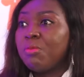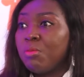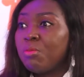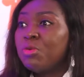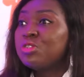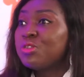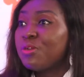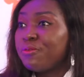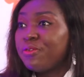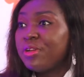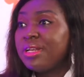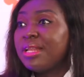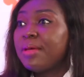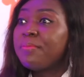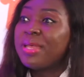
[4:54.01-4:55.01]
most
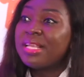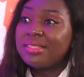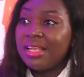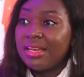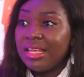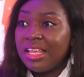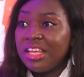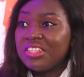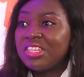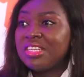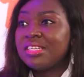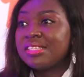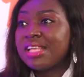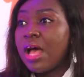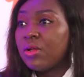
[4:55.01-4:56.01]
often the best education
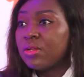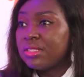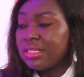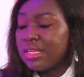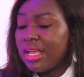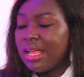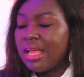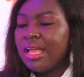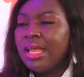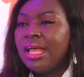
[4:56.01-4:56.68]
is out there.